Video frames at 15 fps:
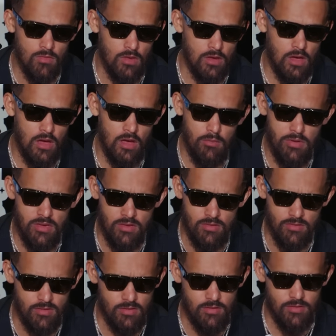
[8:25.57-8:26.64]
I
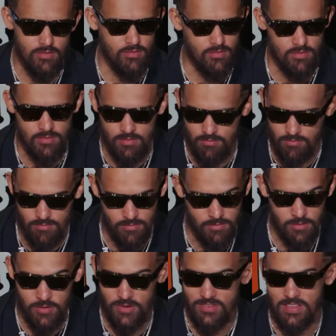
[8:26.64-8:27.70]
mean,
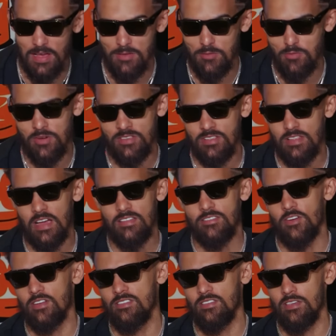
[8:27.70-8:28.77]
Kristaps brings a lot
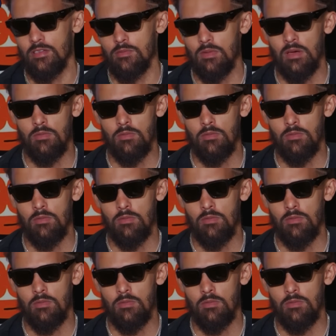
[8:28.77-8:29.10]
to our team.